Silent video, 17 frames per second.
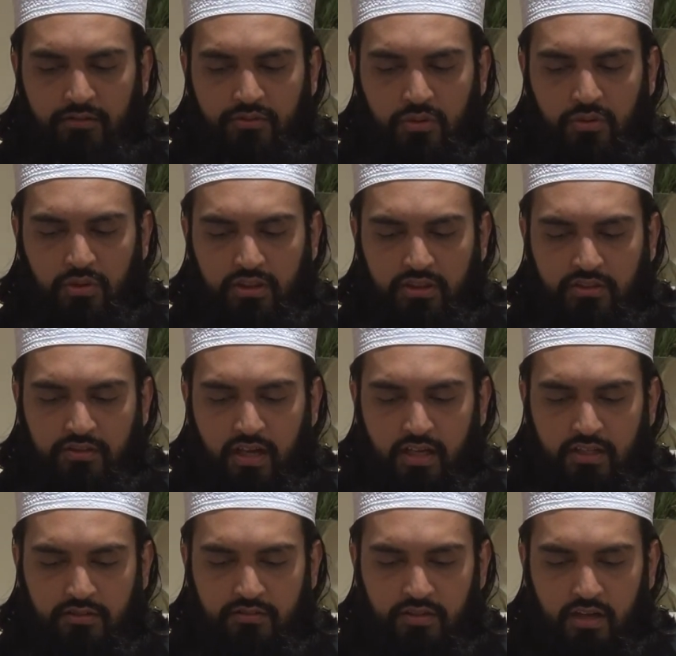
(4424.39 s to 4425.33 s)
saw
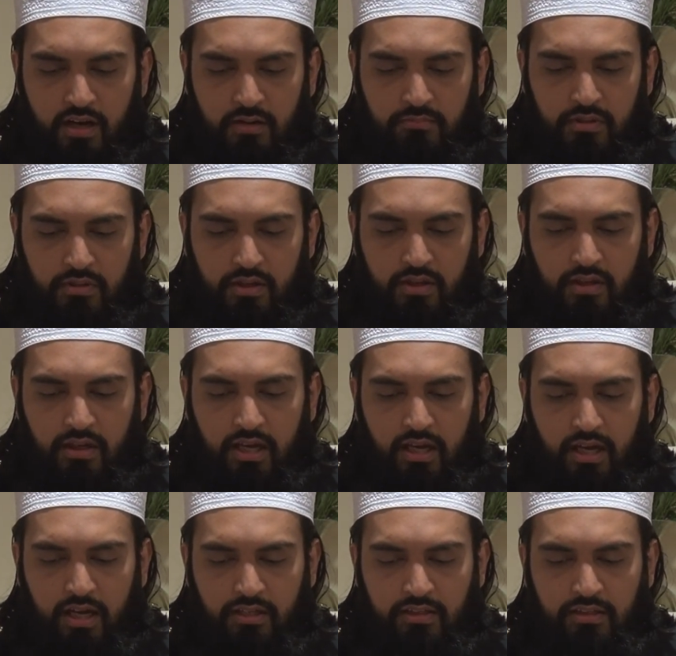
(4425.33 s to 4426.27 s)
Isa Islam
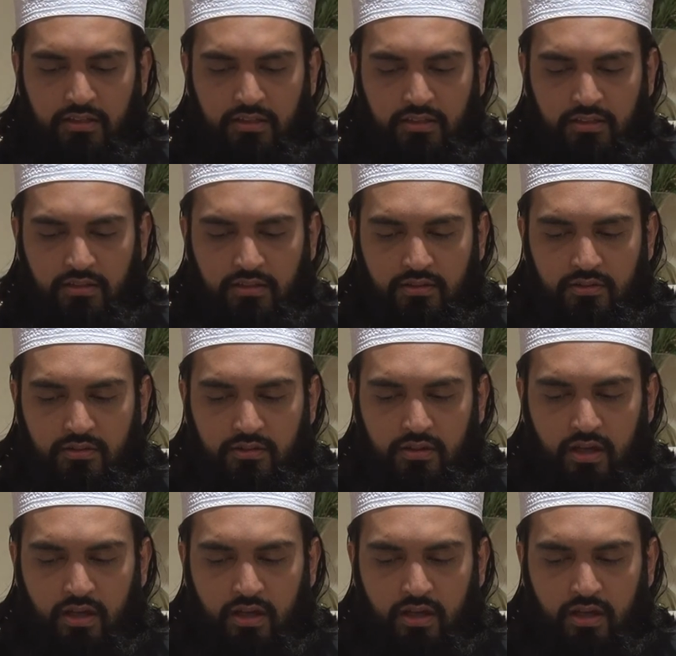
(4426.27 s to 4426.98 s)
and he,